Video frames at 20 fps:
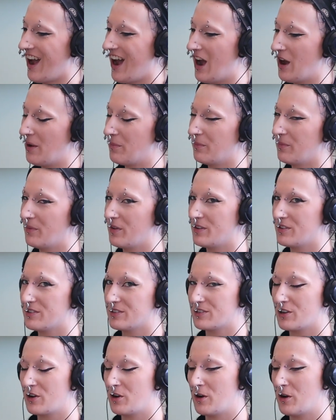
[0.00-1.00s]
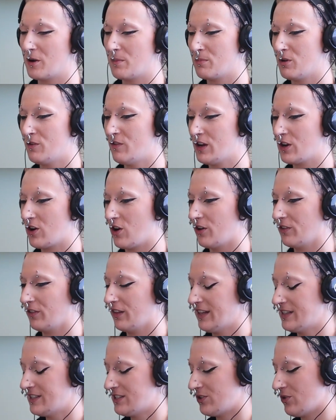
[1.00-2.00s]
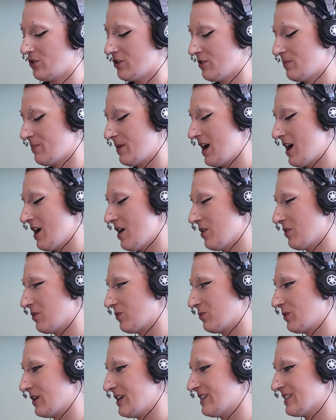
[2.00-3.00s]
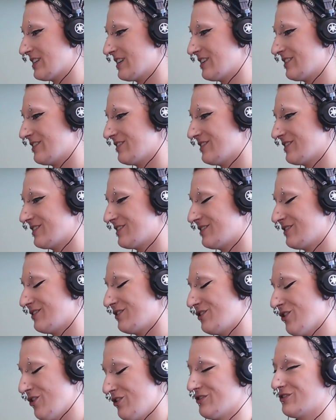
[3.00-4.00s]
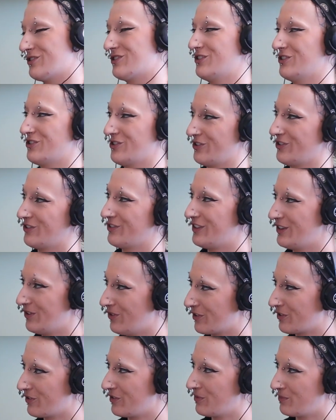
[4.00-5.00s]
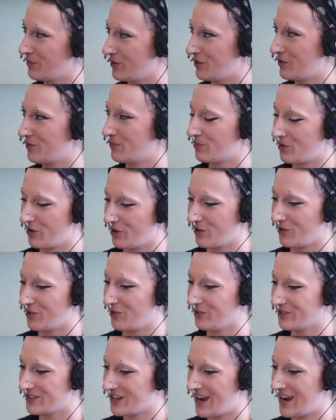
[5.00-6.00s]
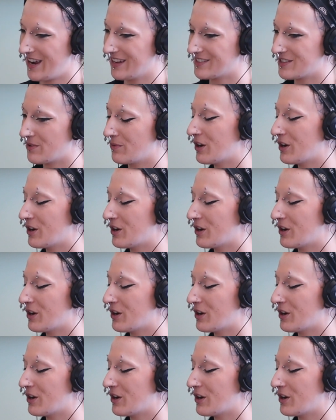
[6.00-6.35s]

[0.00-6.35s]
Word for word: Um, so, moving on, let's talk about reasons not to do the autoimmune protocol diet.